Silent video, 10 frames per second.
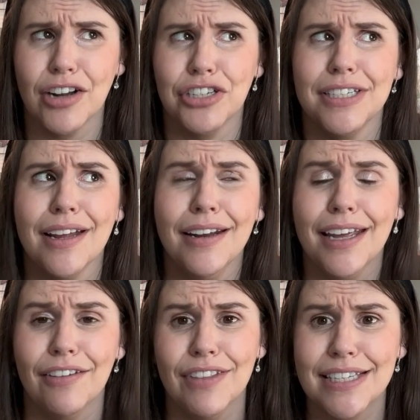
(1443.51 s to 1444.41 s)
She's gonna
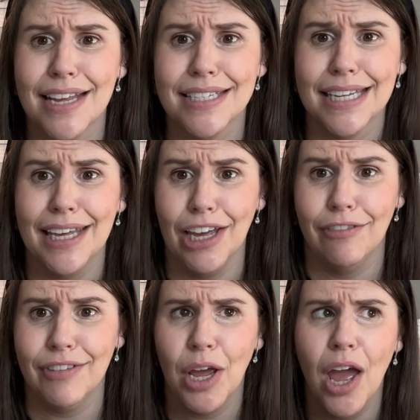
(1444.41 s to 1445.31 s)
give this as a
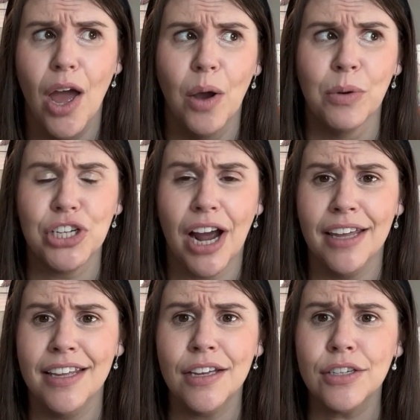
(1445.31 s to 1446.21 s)
gift, which I
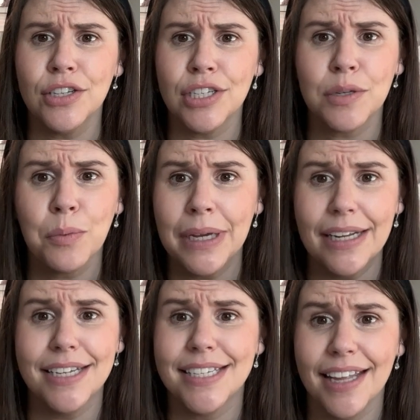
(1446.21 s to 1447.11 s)
think is the
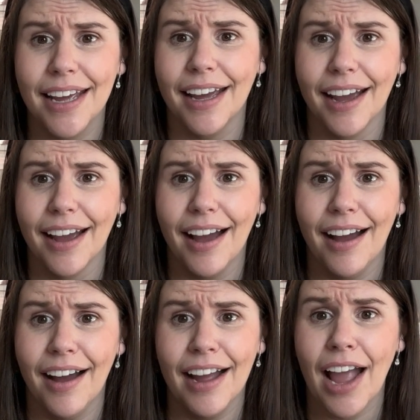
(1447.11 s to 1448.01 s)
sweetest thing
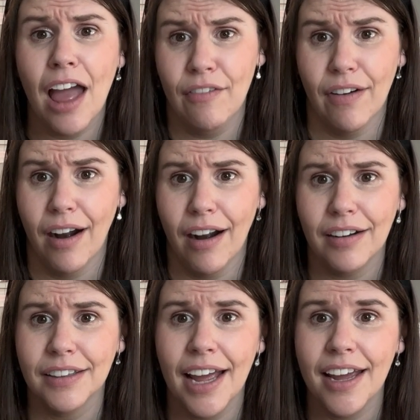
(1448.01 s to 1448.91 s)
ever.
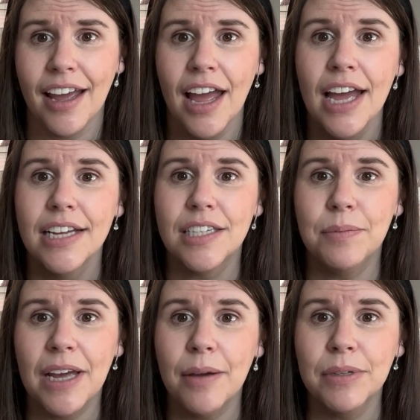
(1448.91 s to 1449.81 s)
Like, to
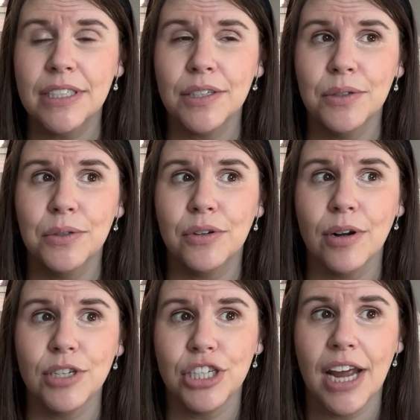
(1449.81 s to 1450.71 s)
be able to
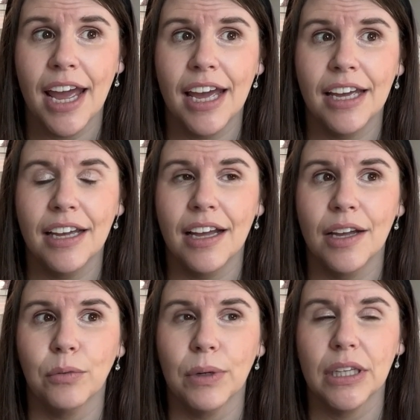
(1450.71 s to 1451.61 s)
crochet a
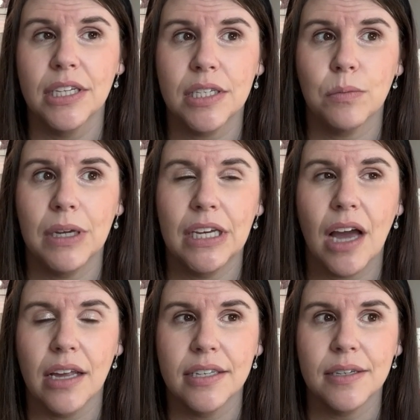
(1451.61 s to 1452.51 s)
really sweet
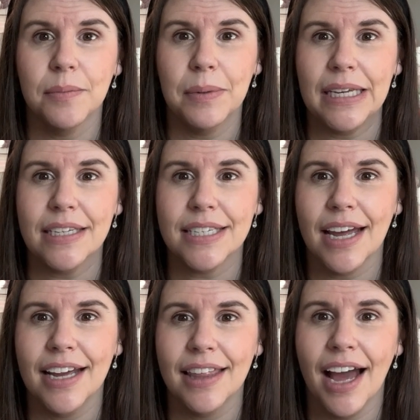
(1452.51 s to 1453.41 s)
custom piece
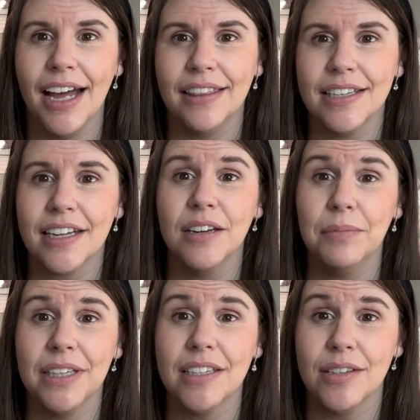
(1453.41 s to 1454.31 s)
like that, that's going to
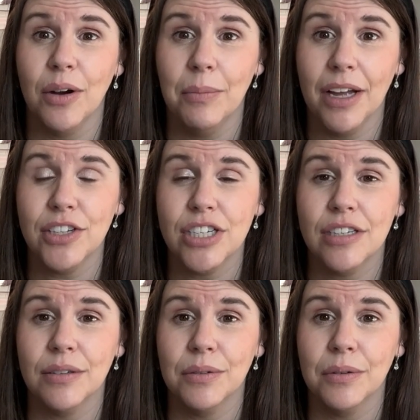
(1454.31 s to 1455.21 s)
mean so much
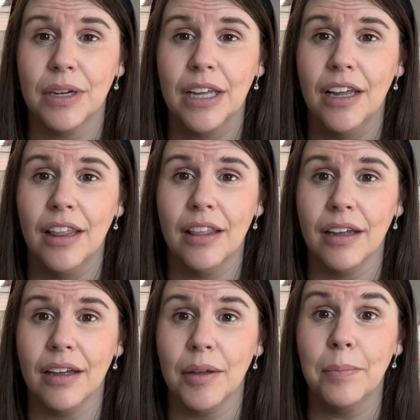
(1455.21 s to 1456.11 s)
to
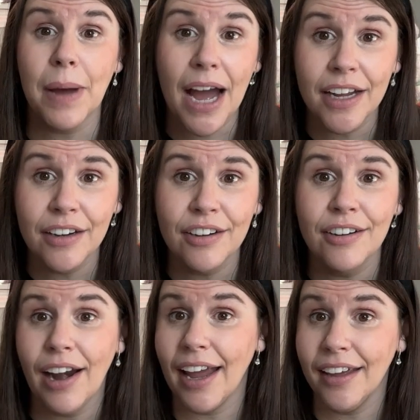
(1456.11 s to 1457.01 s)
the
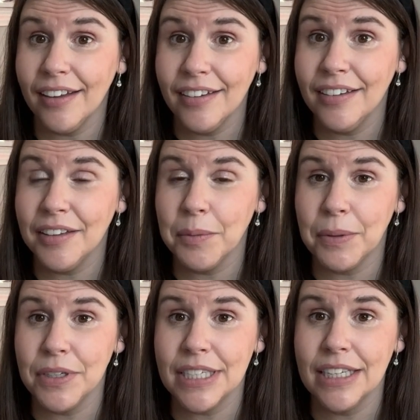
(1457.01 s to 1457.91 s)
buyer and the
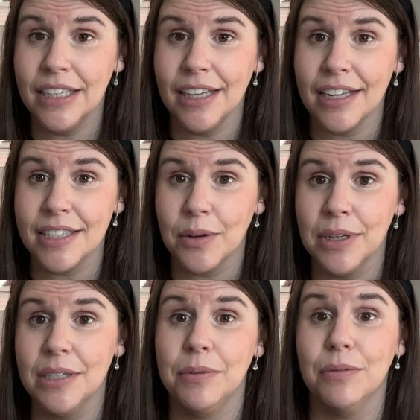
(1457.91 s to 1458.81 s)
person that's going
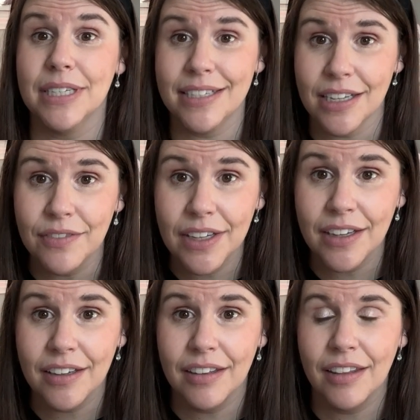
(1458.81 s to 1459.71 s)
to be
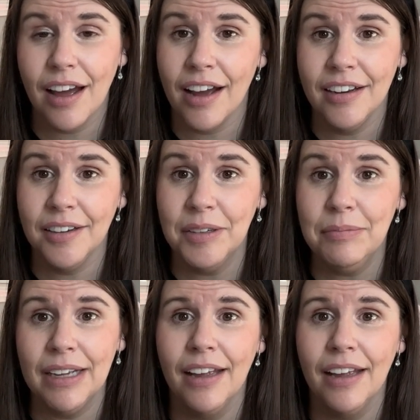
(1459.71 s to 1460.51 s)
receiving the item.